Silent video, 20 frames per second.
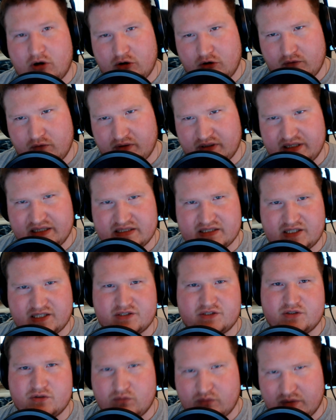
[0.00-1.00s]
over this
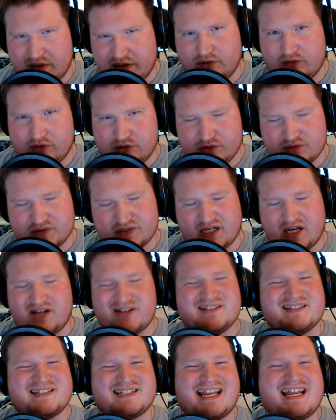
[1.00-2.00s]
because you will lose
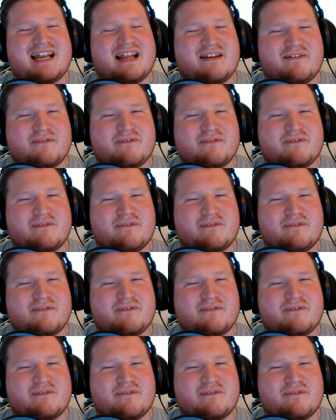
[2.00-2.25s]
guns in a